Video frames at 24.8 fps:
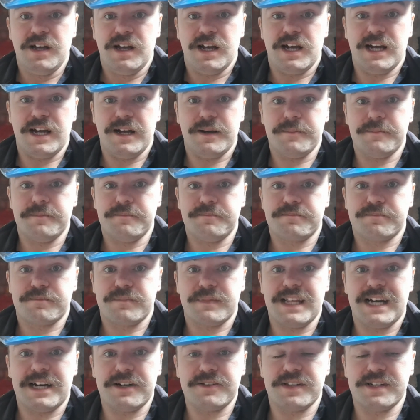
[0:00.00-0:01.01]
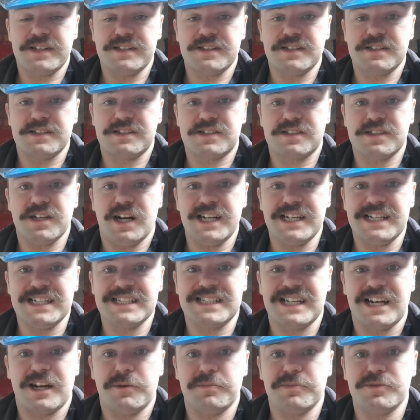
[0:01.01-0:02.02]
now that the site
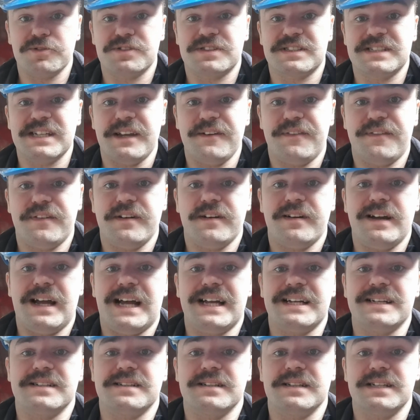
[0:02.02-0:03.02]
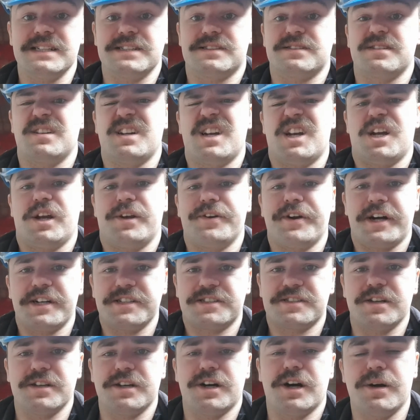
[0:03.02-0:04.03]
is a lot more safer and it's a
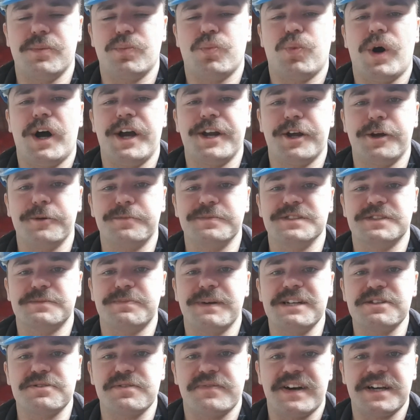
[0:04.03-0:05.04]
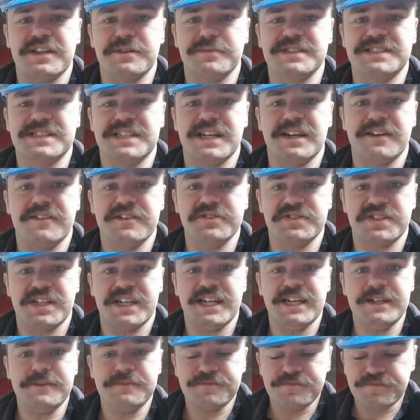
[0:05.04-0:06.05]
nice wide open space without the materials
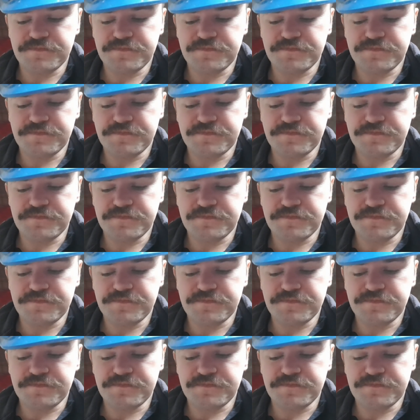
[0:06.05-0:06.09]
here.